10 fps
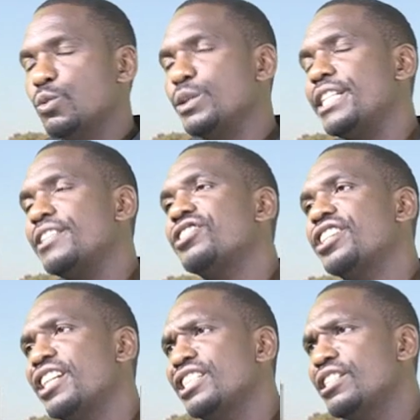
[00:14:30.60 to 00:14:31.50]
which has
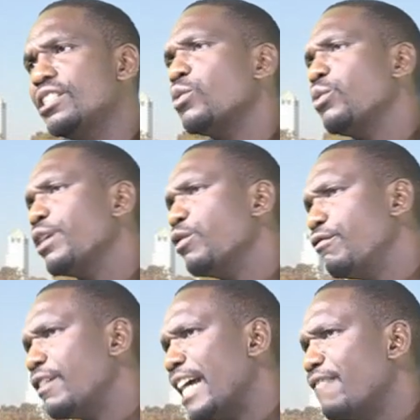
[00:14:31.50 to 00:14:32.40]
changed the way
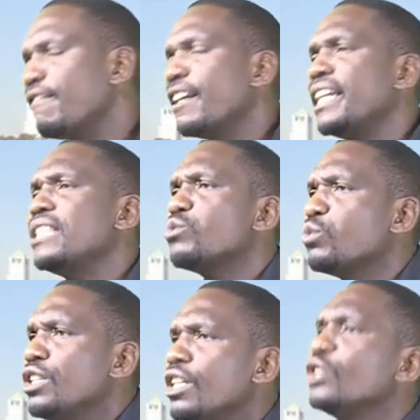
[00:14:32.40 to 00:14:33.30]
of life
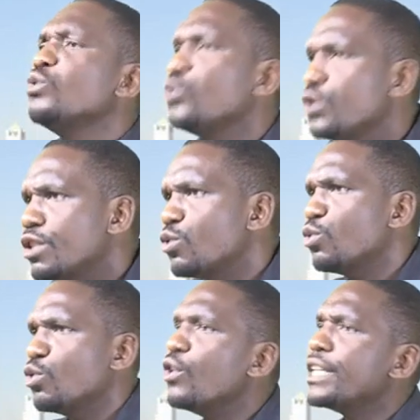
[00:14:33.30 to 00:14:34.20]
as we used
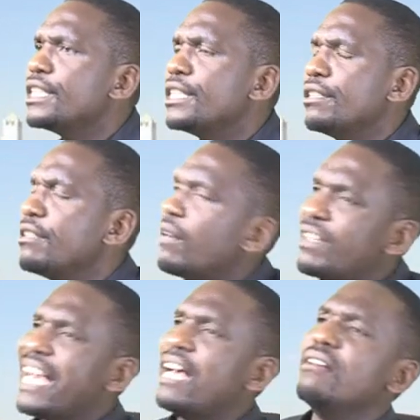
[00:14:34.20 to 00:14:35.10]
to know it. Now,
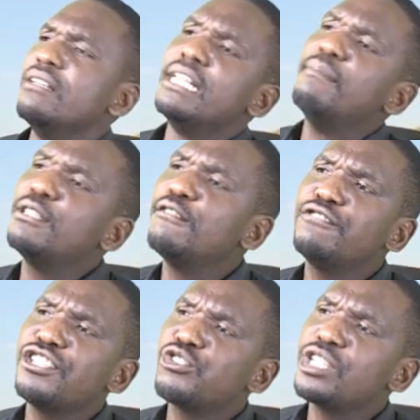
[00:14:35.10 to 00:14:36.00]
there are a number
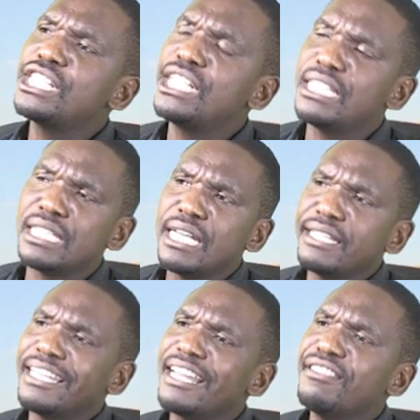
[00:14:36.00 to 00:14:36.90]
of restrictions
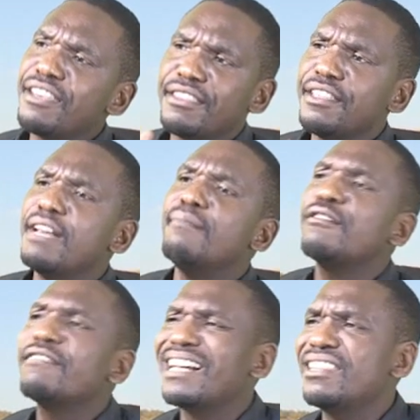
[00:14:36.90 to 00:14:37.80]
that are there. The
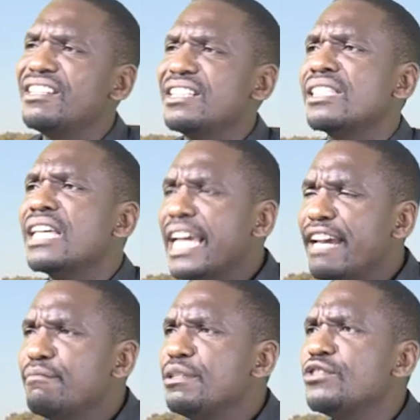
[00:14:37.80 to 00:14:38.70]
number of gatherings
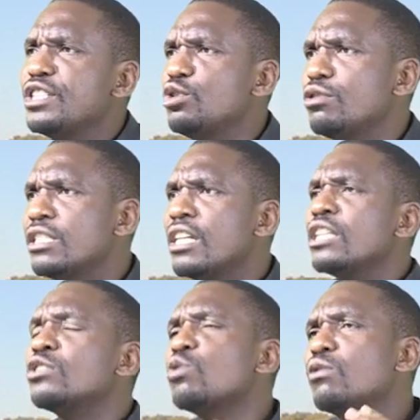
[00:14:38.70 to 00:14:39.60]
have been reduced
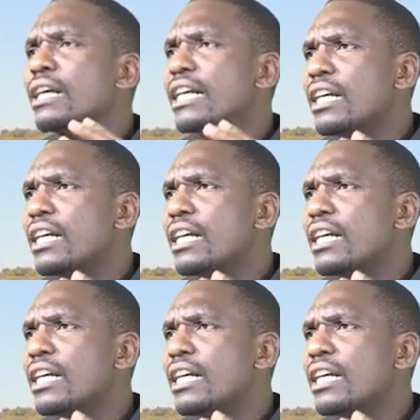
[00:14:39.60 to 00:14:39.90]
to